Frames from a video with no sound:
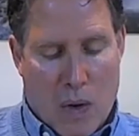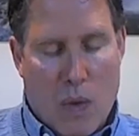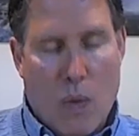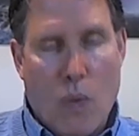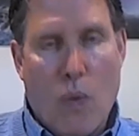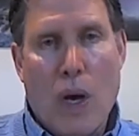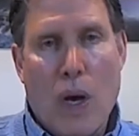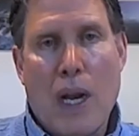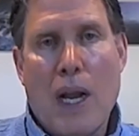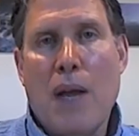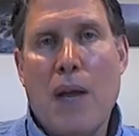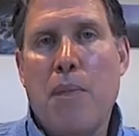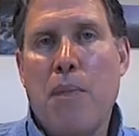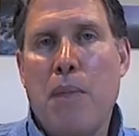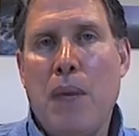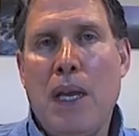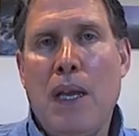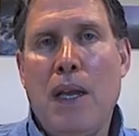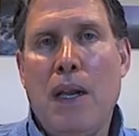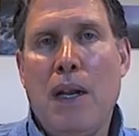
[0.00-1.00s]
What I
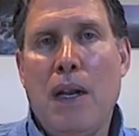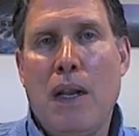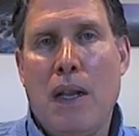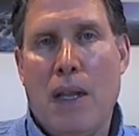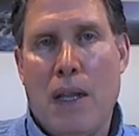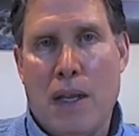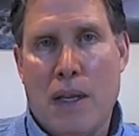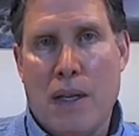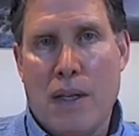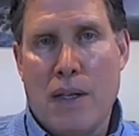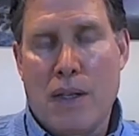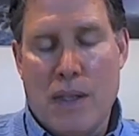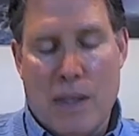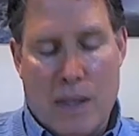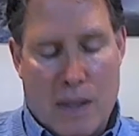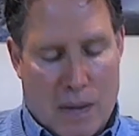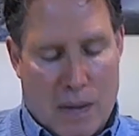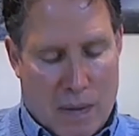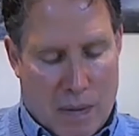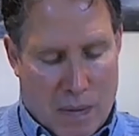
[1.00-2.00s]
mean
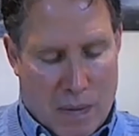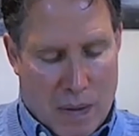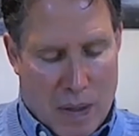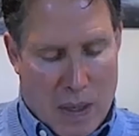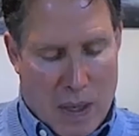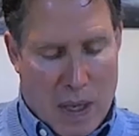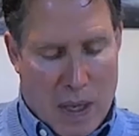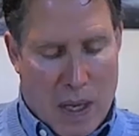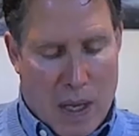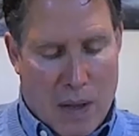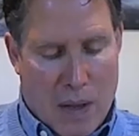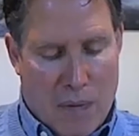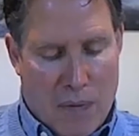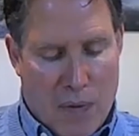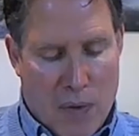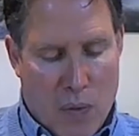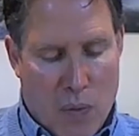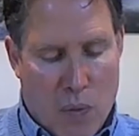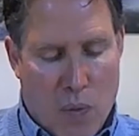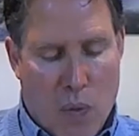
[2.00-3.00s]
is,
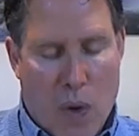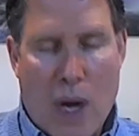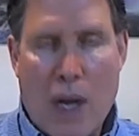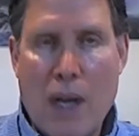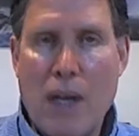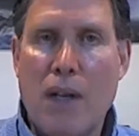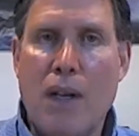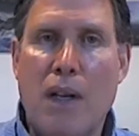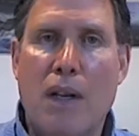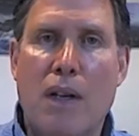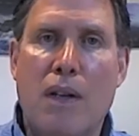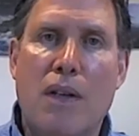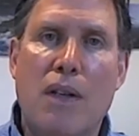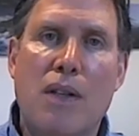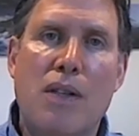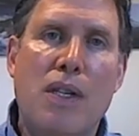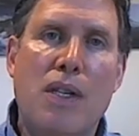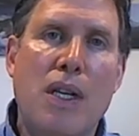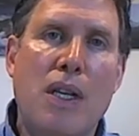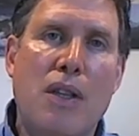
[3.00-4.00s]
if you want
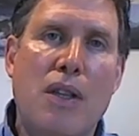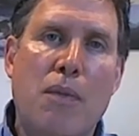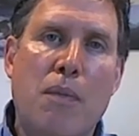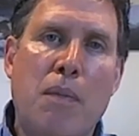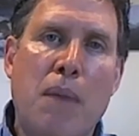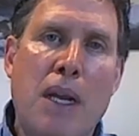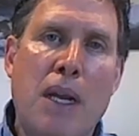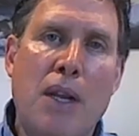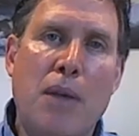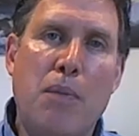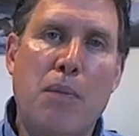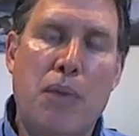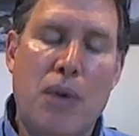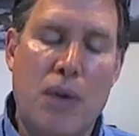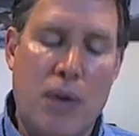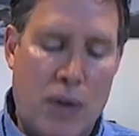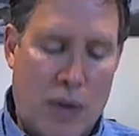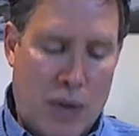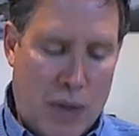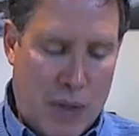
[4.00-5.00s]
to see the many
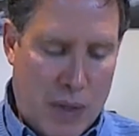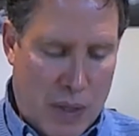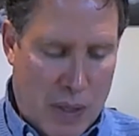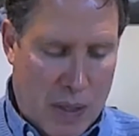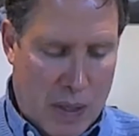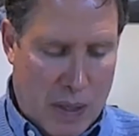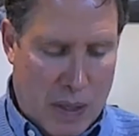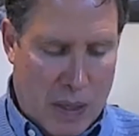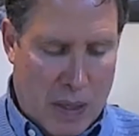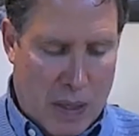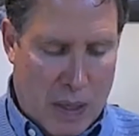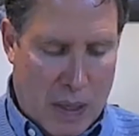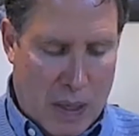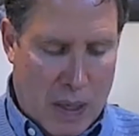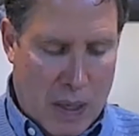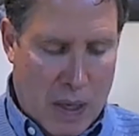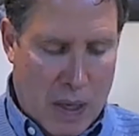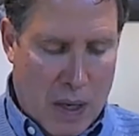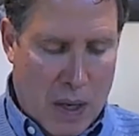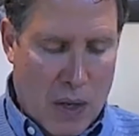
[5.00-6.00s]
birds,
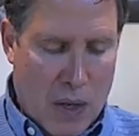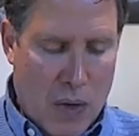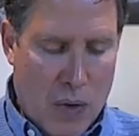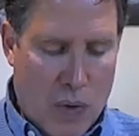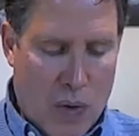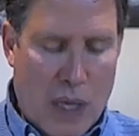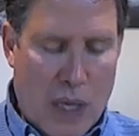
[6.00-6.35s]
you